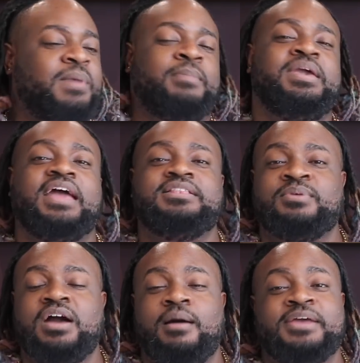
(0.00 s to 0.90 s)
Baby, he had them
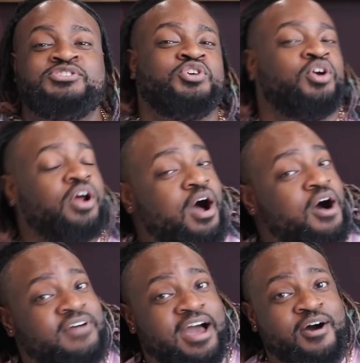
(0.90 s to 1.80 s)
comments turned
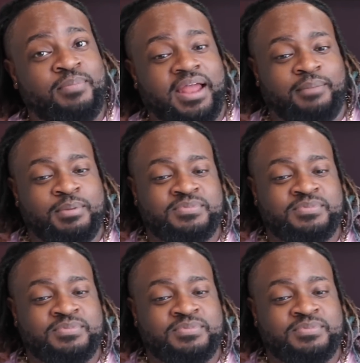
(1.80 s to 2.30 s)
off. I don't blame him.